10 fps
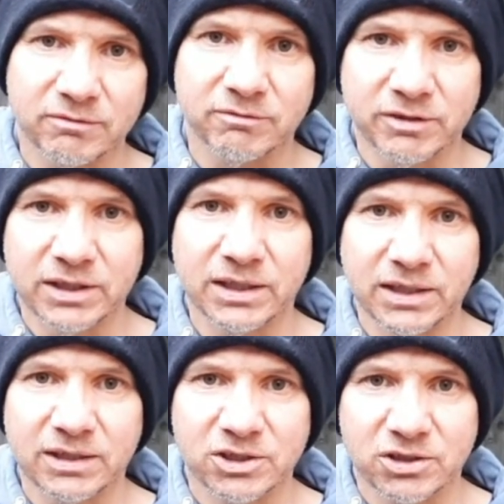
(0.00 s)
really
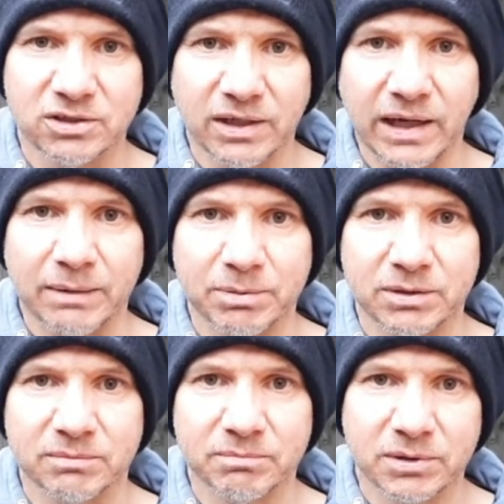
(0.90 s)
it shouldn't
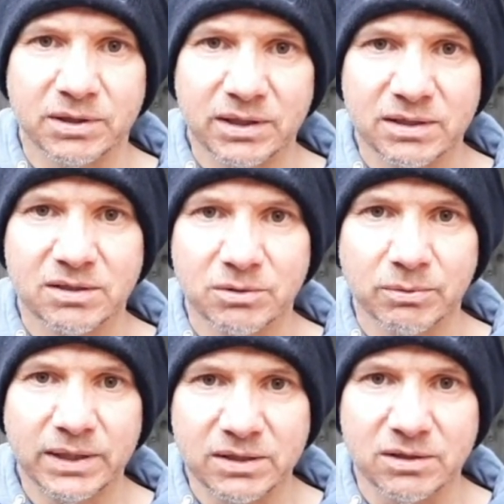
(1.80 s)
happen, but it's
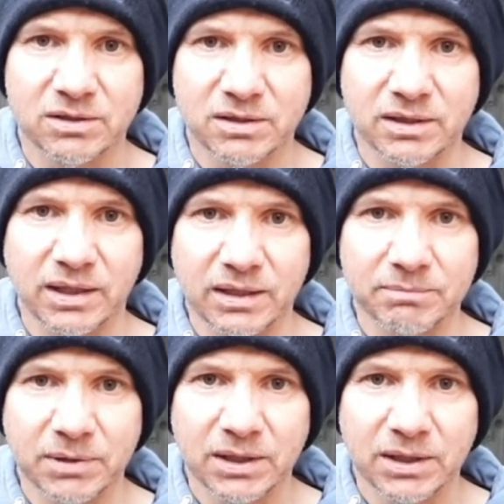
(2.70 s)
always good to keep